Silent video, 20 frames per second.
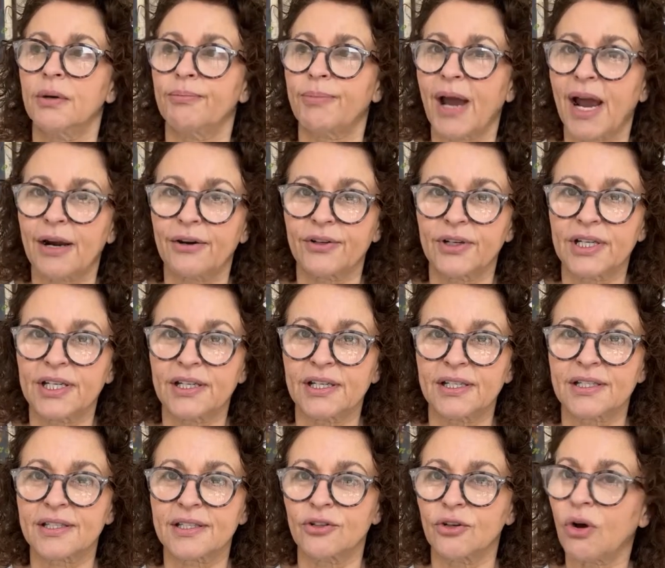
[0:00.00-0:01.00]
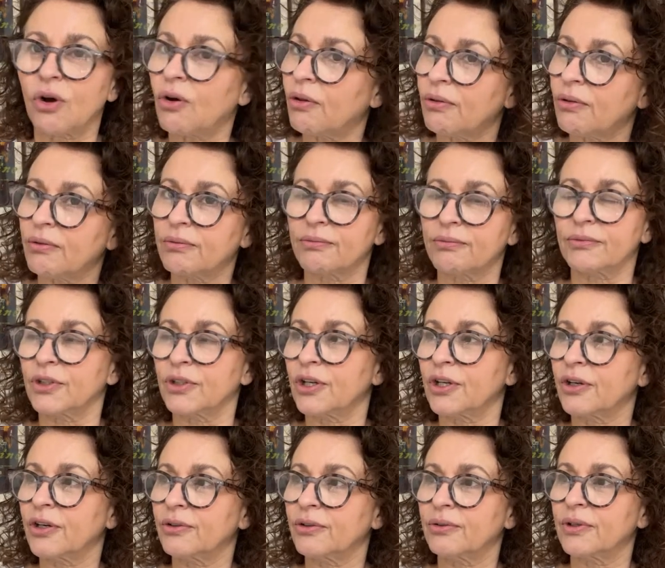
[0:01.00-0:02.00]
Barry is not you
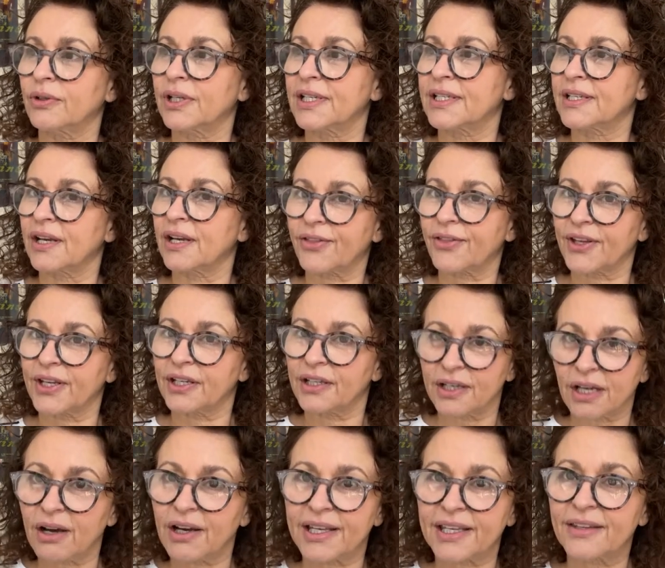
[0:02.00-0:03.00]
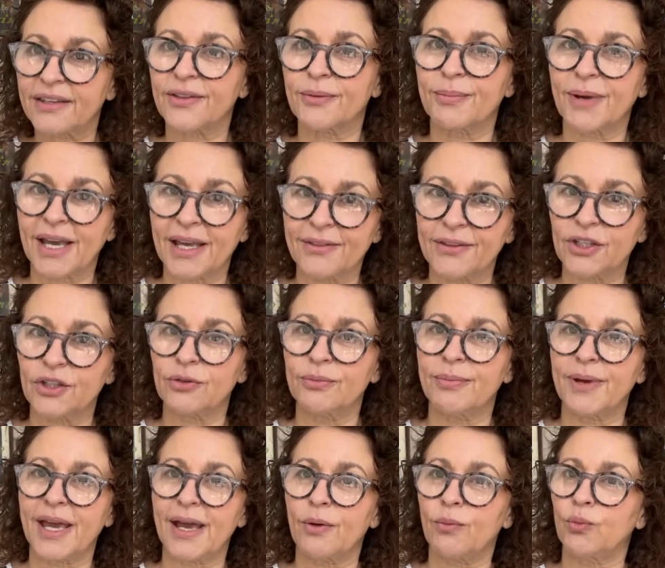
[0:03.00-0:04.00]
know, is nothing like the man that you
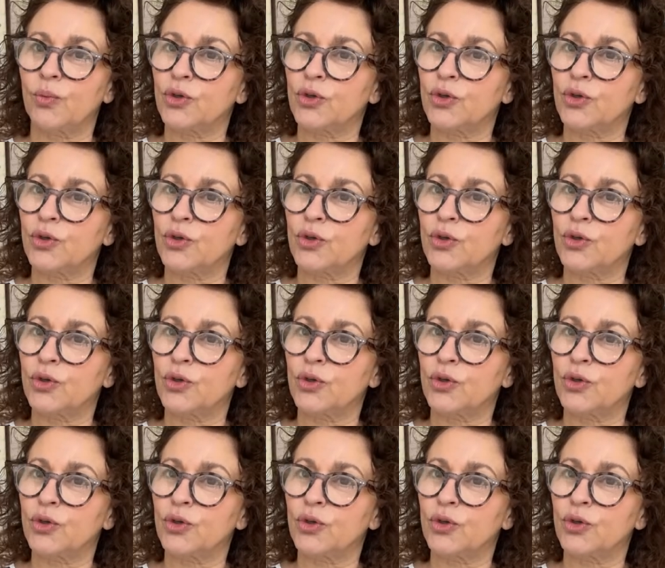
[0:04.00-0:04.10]
met.